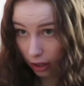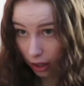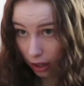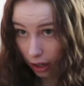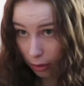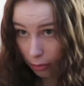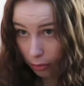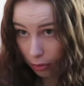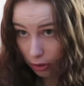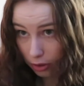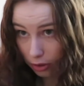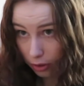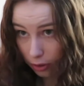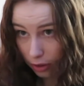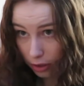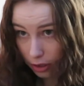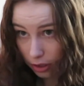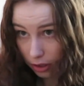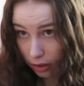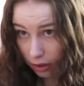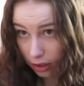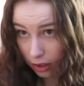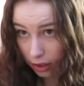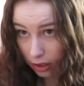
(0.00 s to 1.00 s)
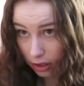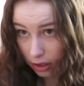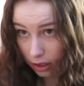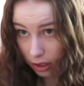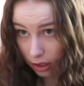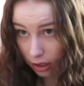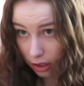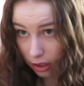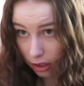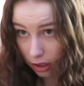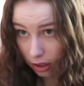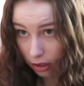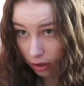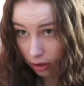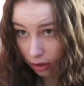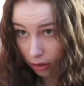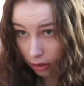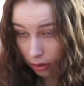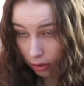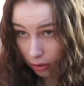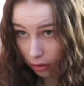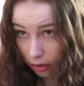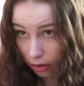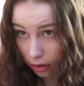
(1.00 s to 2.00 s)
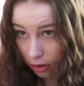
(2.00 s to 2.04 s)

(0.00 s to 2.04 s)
then I'm just going to continue